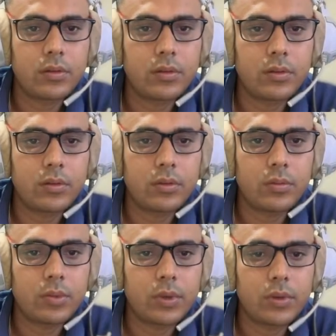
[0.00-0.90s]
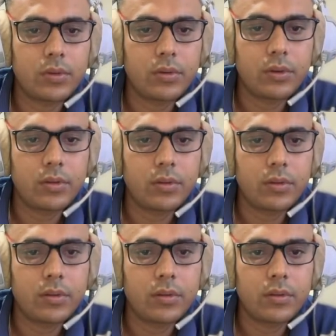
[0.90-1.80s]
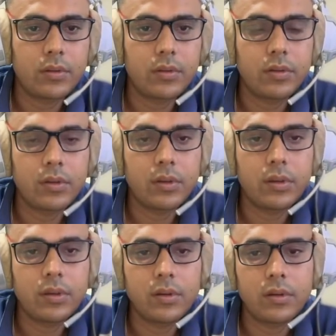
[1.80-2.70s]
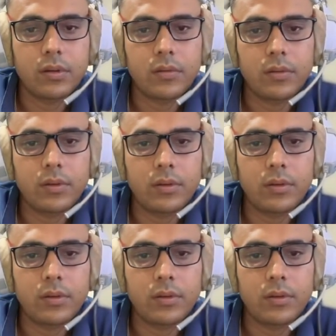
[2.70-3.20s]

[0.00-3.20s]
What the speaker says: Oh my goodness. Here I go. Need